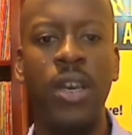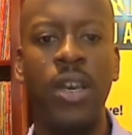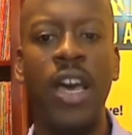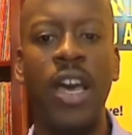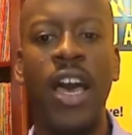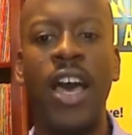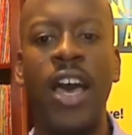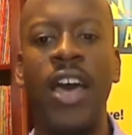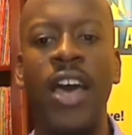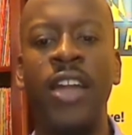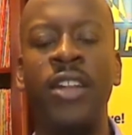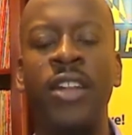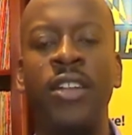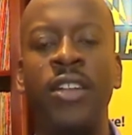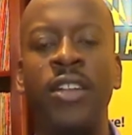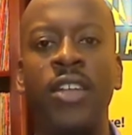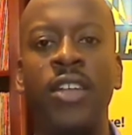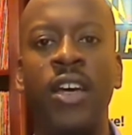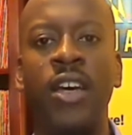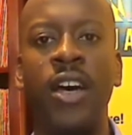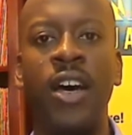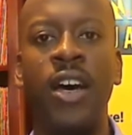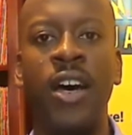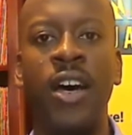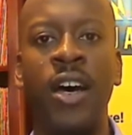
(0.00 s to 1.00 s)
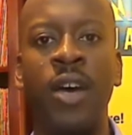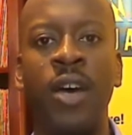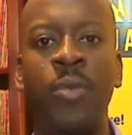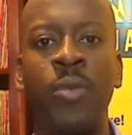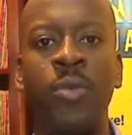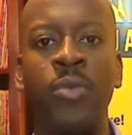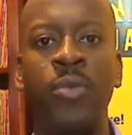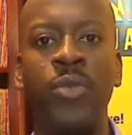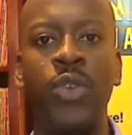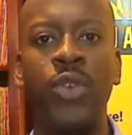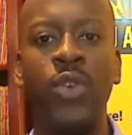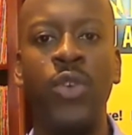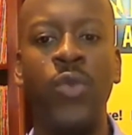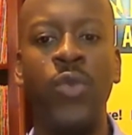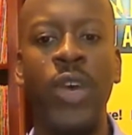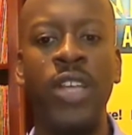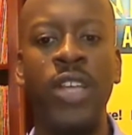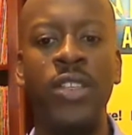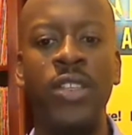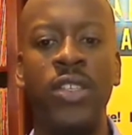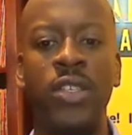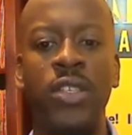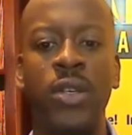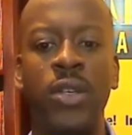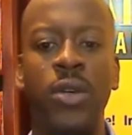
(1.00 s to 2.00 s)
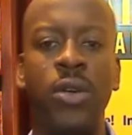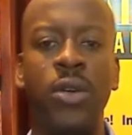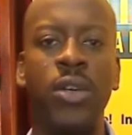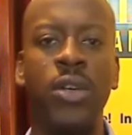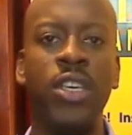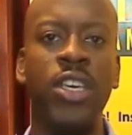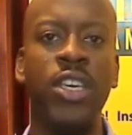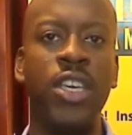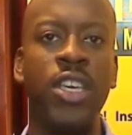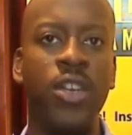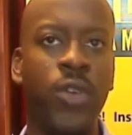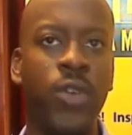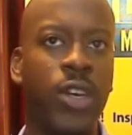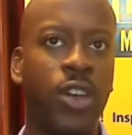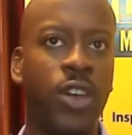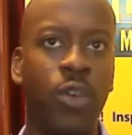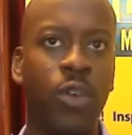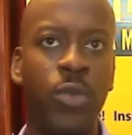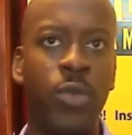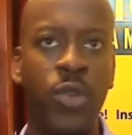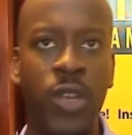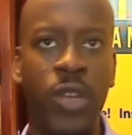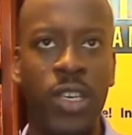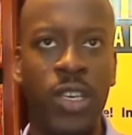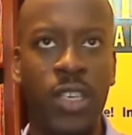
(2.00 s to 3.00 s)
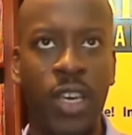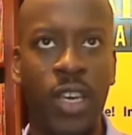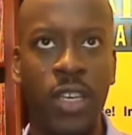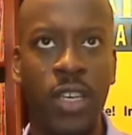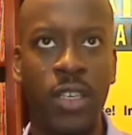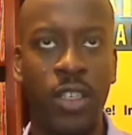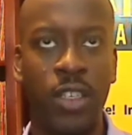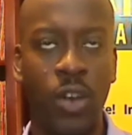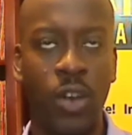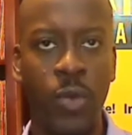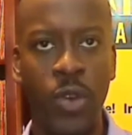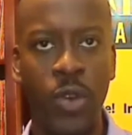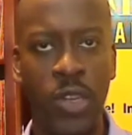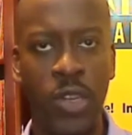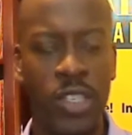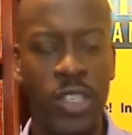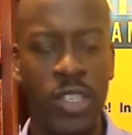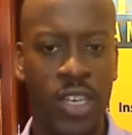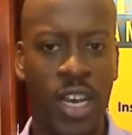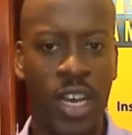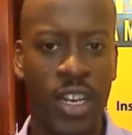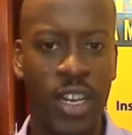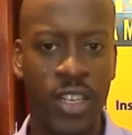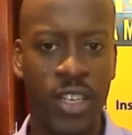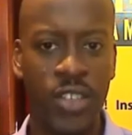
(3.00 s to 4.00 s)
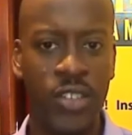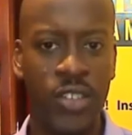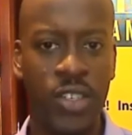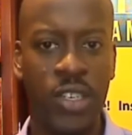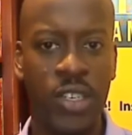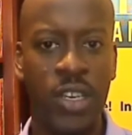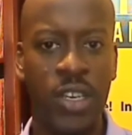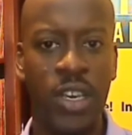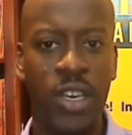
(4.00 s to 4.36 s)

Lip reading: And you went to Erie Community College?